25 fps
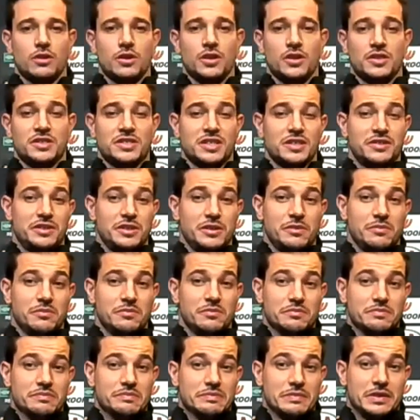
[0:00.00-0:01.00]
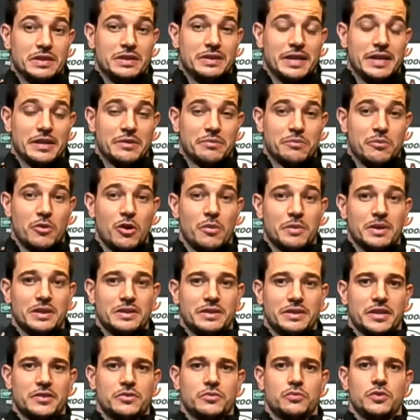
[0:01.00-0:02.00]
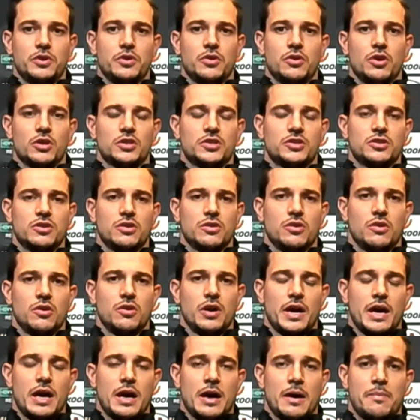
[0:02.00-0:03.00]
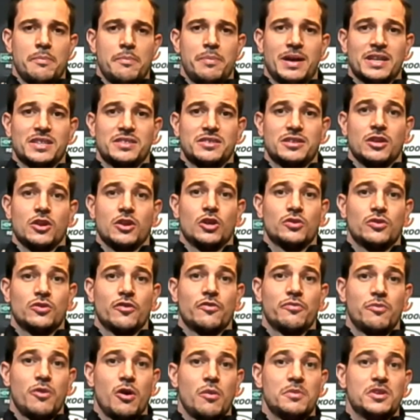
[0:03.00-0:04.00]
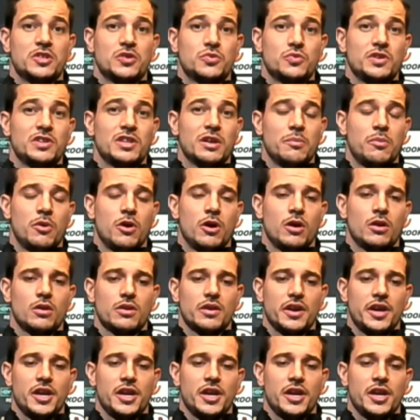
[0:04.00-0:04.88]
is a team in that moment that we also passed a lot of moments with the ball